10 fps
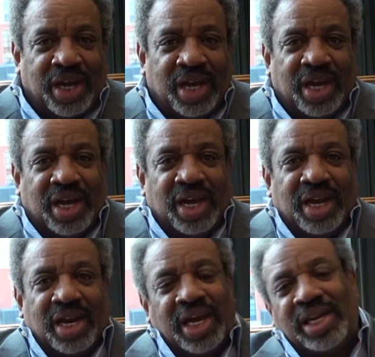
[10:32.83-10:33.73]

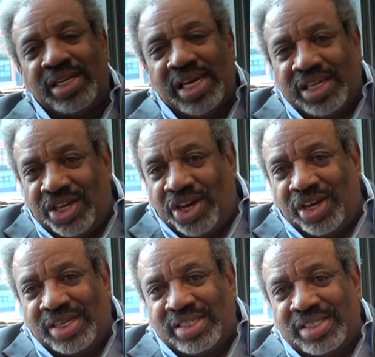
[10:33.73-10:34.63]
And
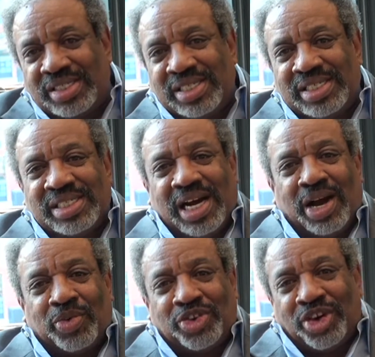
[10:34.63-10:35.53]
in
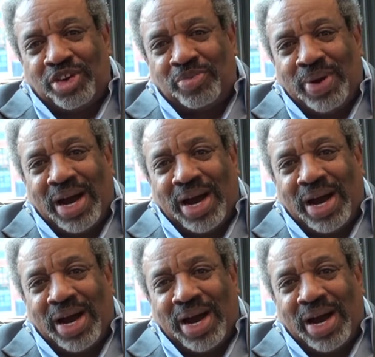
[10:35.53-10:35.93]
1985,